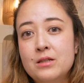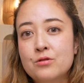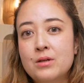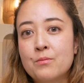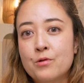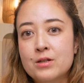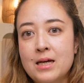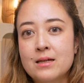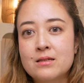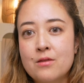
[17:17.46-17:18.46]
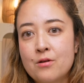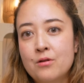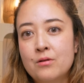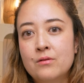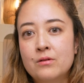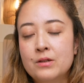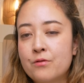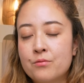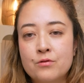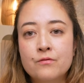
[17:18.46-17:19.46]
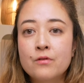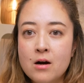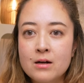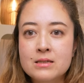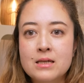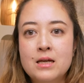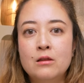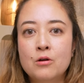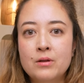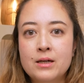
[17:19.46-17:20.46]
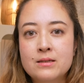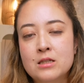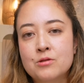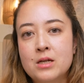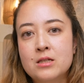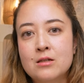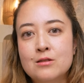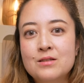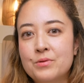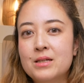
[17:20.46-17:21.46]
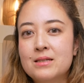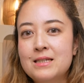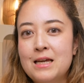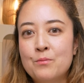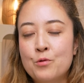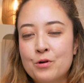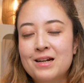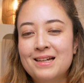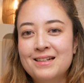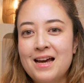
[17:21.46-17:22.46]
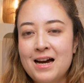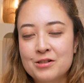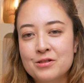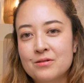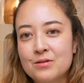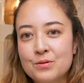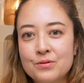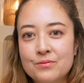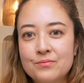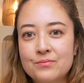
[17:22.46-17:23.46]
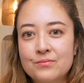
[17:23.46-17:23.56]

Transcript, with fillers: doing more tests though through vlogs in low light situations so we can see it more in action soon.